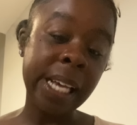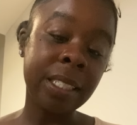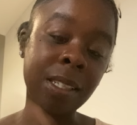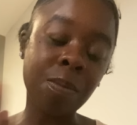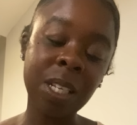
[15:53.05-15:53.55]

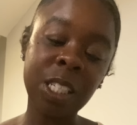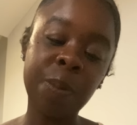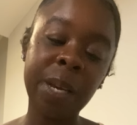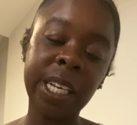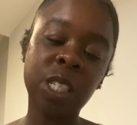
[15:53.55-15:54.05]
Something's
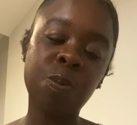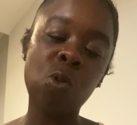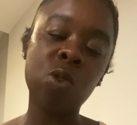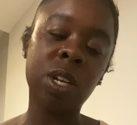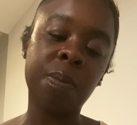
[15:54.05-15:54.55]
being
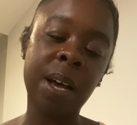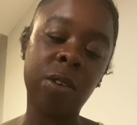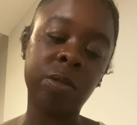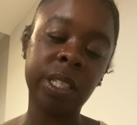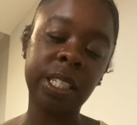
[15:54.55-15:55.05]
spoken
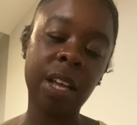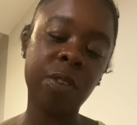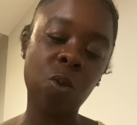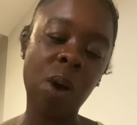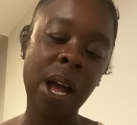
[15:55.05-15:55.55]
about. The
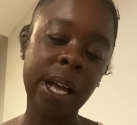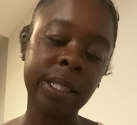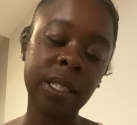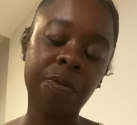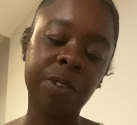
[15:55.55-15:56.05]
Seven of
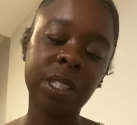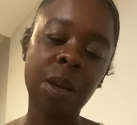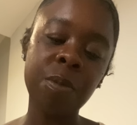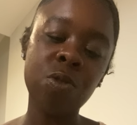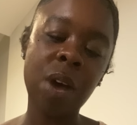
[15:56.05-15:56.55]
Wands. For
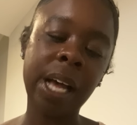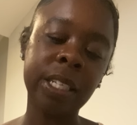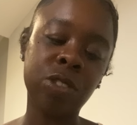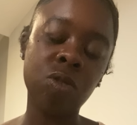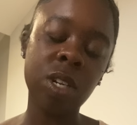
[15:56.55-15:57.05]
some of you
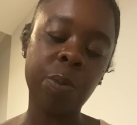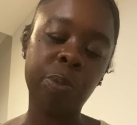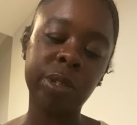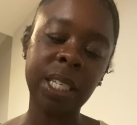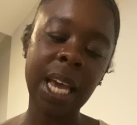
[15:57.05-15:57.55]
guys, you need to
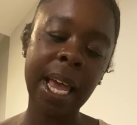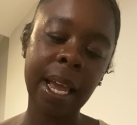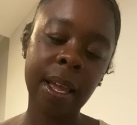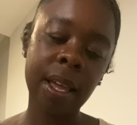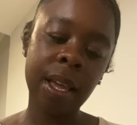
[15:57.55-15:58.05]
protect.
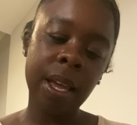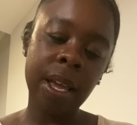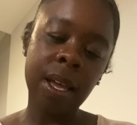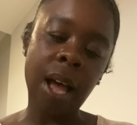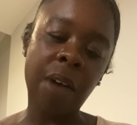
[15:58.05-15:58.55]

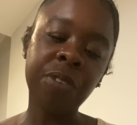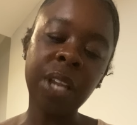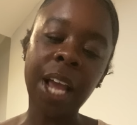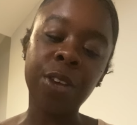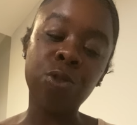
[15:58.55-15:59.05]
I feel
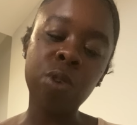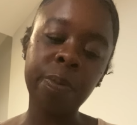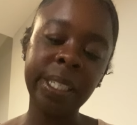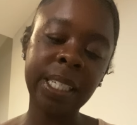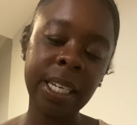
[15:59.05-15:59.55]
like you could
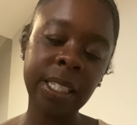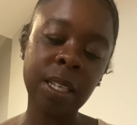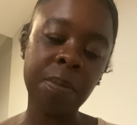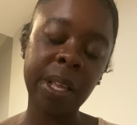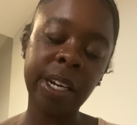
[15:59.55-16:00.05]
be seeing
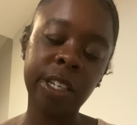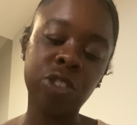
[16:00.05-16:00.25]
something in a